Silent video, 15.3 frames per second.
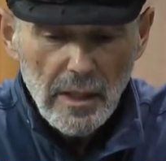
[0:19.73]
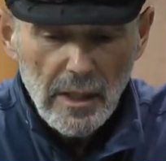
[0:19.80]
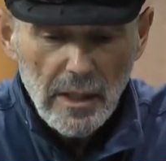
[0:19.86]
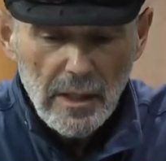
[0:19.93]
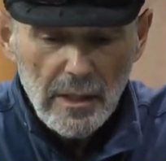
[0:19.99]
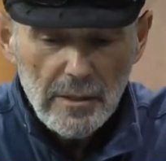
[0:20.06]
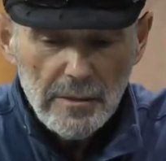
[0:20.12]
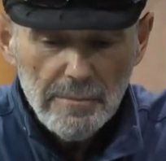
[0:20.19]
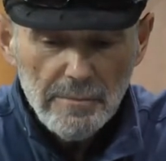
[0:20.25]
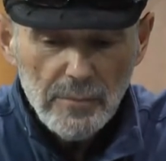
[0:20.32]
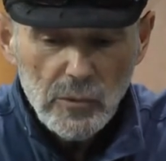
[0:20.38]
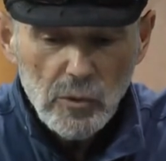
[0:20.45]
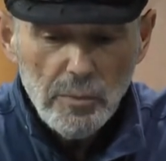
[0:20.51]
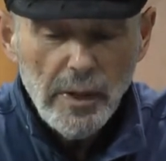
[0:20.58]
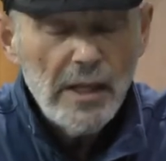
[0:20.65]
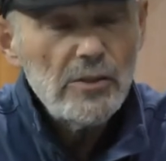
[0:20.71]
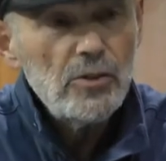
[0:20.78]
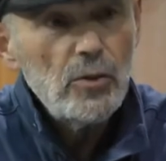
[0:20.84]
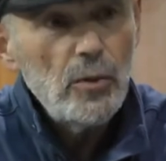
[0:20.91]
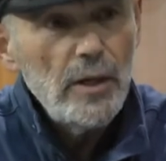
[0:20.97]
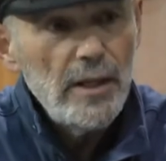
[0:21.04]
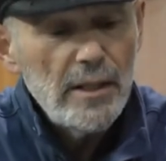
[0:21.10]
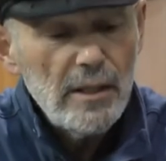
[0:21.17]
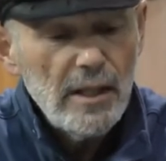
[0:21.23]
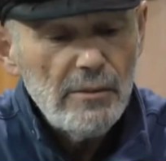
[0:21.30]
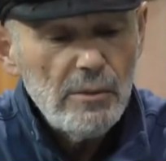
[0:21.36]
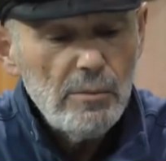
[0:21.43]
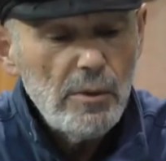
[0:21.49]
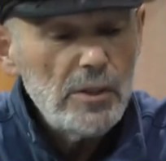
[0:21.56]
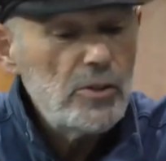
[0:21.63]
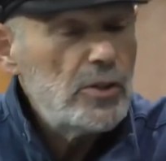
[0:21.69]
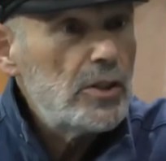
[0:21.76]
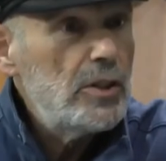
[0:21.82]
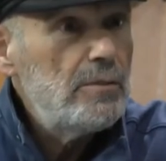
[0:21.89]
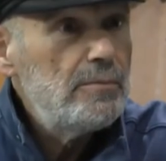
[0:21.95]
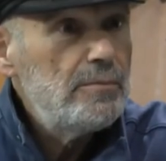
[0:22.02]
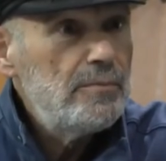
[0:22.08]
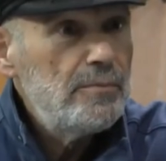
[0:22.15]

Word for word: um, who passed away eleven months ago.